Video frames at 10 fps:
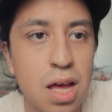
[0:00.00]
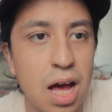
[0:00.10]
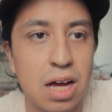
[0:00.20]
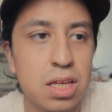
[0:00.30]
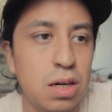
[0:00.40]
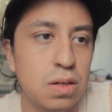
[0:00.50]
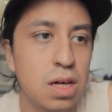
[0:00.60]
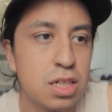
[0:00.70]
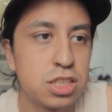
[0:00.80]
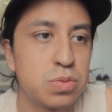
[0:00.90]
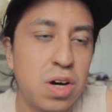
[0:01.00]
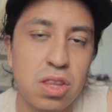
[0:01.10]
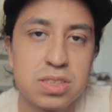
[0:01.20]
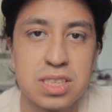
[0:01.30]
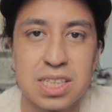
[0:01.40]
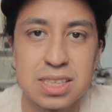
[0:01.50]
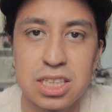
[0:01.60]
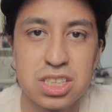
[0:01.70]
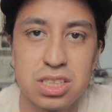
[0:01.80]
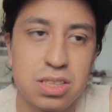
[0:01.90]
I don't know. It's just one of those things
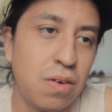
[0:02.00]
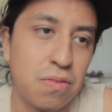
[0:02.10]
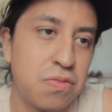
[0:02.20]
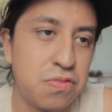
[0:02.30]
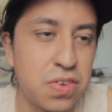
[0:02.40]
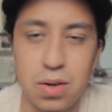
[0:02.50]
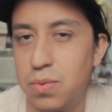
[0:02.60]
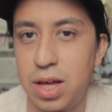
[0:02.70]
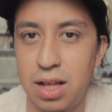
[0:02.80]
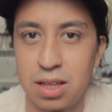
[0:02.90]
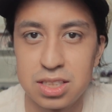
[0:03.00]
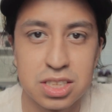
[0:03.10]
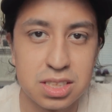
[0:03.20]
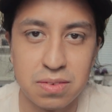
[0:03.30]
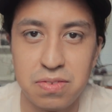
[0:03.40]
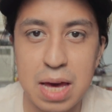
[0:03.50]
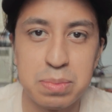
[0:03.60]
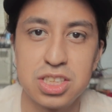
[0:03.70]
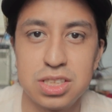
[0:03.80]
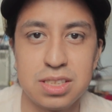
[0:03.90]
that just don't fit well. The
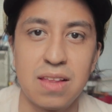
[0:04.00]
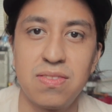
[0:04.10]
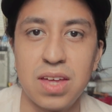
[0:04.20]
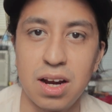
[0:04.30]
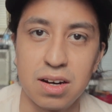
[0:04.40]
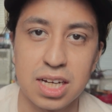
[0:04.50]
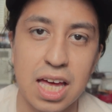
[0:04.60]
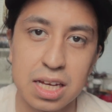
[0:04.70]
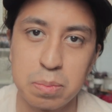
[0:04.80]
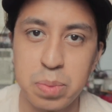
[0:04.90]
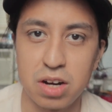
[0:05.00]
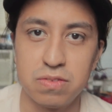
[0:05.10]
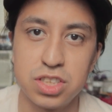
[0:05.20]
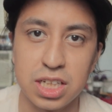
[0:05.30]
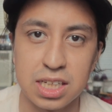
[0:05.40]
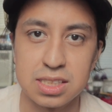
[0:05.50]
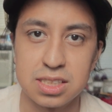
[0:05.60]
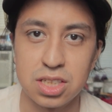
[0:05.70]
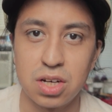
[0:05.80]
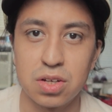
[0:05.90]
vibe is just not there. Kind of like a pair of jeans,
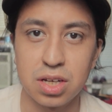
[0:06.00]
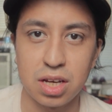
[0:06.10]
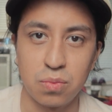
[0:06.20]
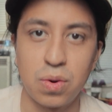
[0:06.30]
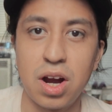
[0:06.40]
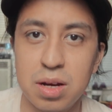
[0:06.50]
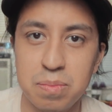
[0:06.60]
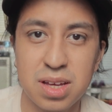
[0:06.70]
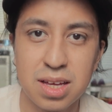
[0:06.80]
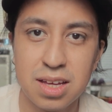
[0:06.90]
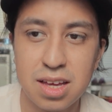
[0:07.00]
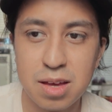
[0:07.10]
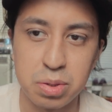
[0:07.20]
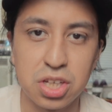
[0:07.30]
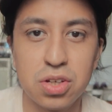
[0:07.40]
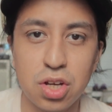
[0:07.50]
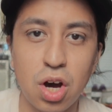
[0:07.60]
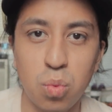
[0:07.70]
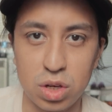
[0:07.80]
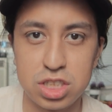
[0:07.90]
you kind of wear them, but you
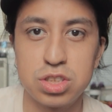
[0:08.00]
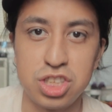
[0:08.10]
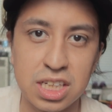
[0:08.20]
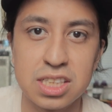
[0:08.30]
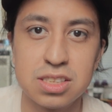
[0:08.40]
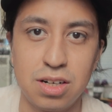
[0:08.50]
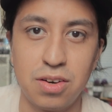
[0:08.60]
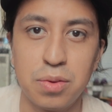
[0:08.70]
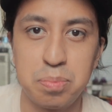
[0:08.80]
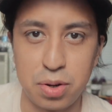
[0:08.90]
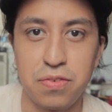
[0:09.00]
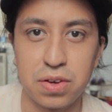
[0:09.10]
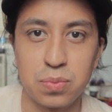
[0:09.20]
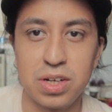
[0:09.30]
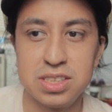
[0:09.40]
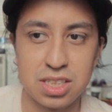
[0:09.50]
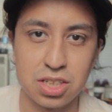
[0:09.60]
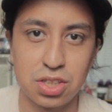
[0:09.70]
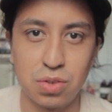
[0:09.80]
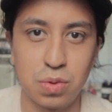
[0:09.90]
know which jeans are the perfect ones
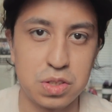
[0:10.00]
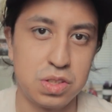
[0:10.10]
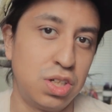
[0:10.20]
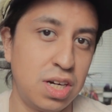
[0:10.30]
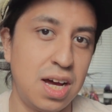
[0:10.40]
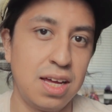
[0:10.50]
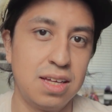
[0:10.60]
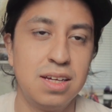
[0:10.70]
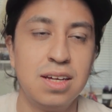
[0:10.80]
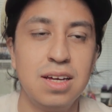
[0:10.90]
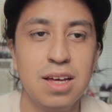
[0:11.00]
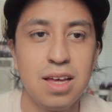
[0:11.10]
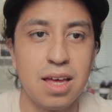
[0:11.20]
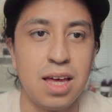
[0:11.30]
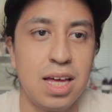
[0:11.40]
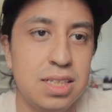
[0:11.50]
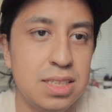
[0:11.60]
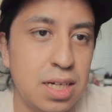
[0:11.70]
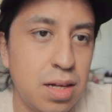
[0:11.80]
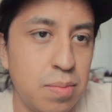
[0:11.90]
and you know which ones are not. And